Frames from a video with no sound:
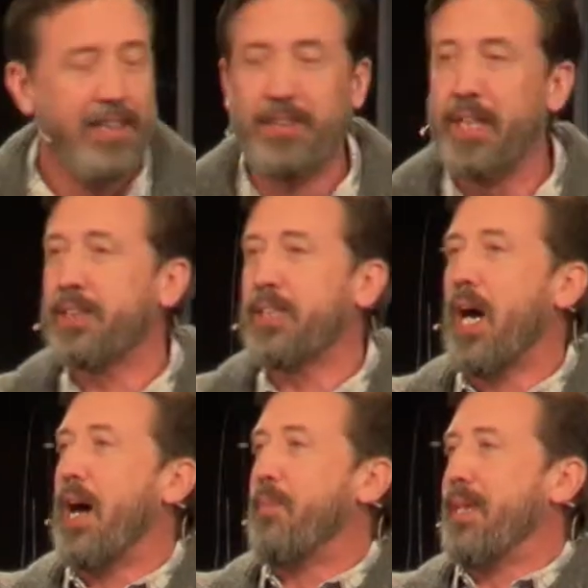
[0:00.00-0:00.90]
Just
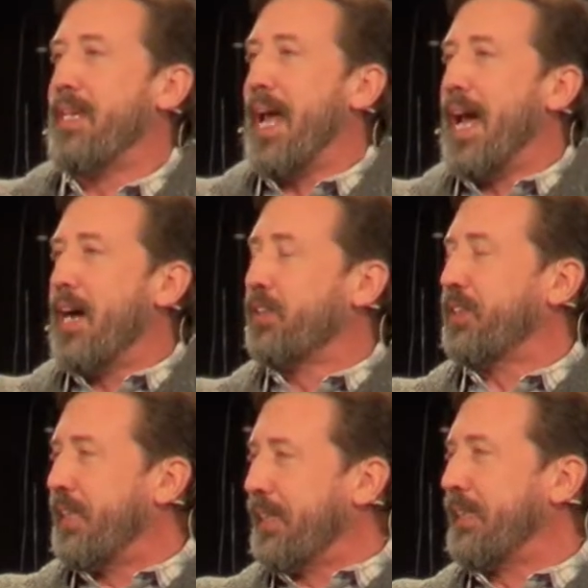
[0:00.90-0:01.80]
calm down.
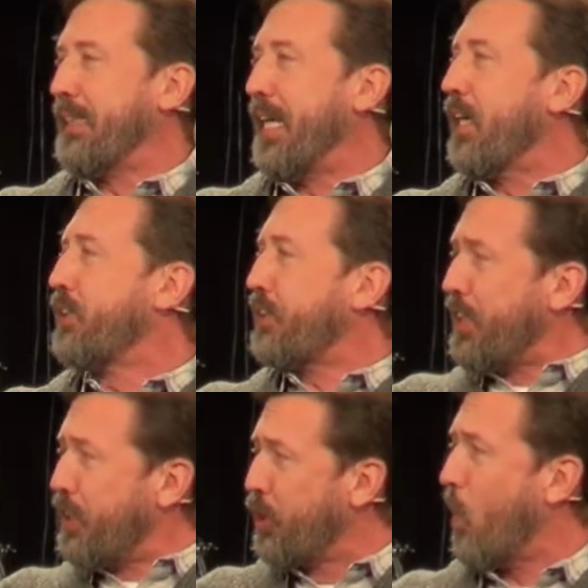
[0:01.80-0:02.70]
Just sit still. Just
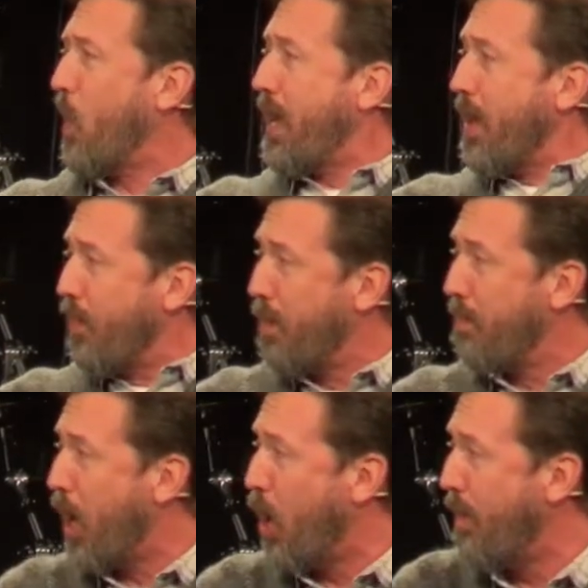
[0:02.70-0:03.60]
enjoy the
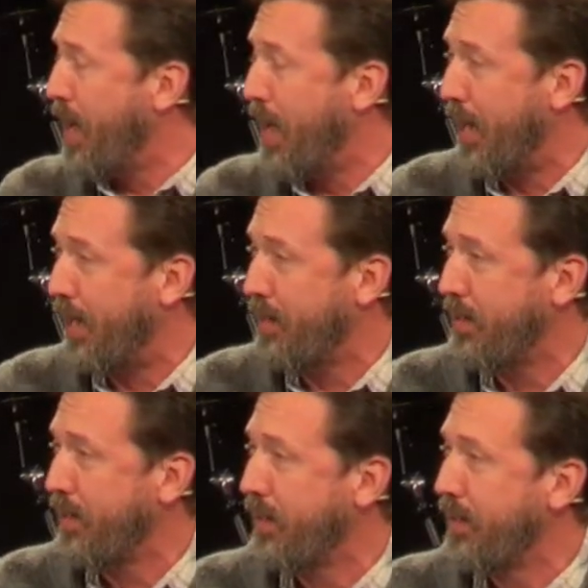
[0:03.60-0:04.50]
moment,
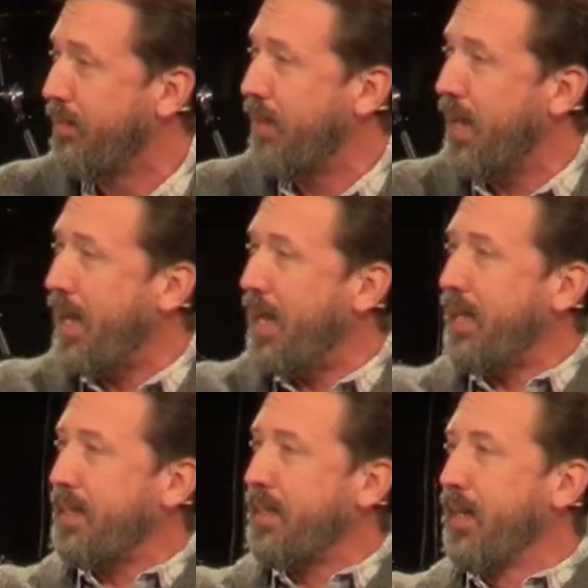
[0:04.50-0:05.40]

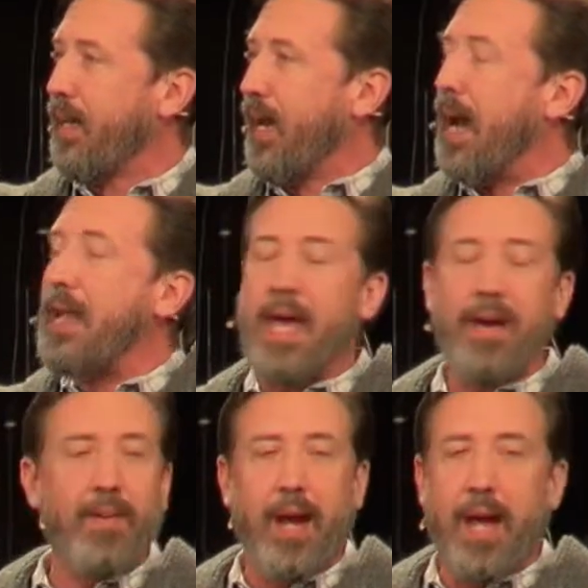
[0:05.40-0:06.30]
right? I
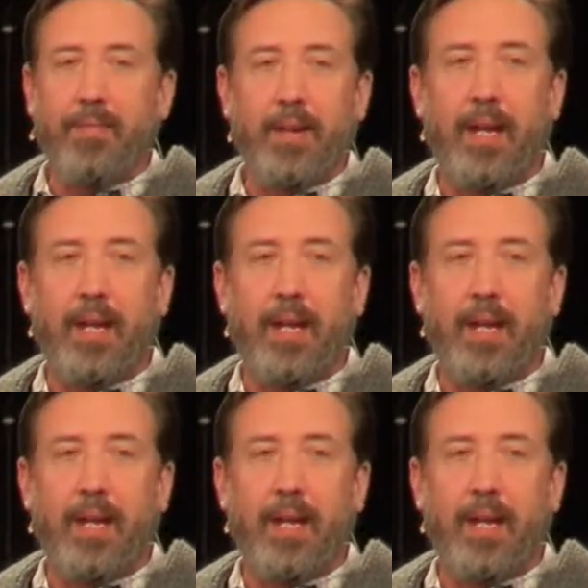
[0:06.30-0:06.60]
never, ever